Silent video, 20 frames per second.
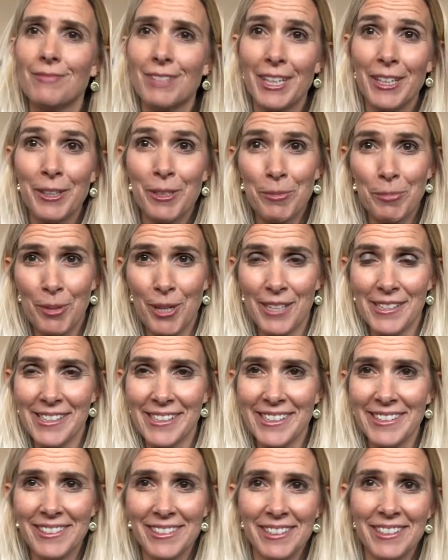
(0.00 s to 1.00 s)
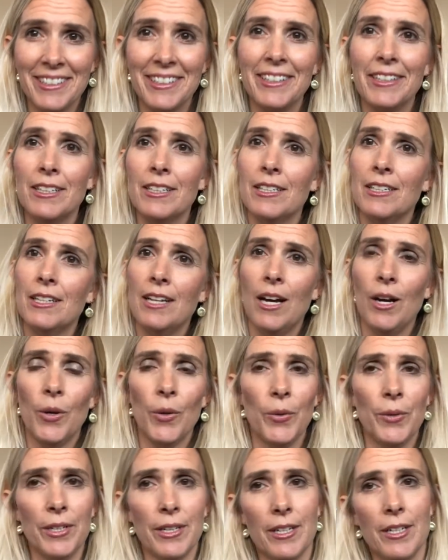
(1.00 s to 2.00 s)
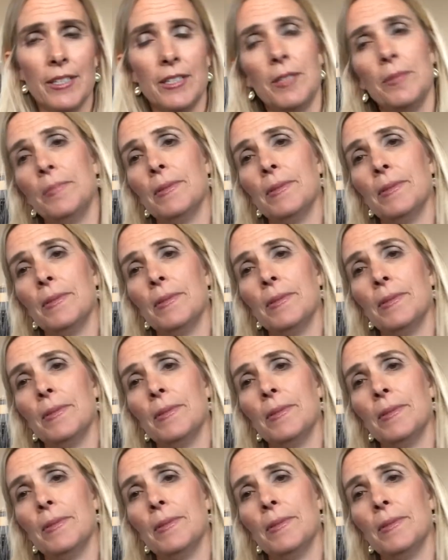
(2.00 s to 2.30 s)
in the present, not holding on to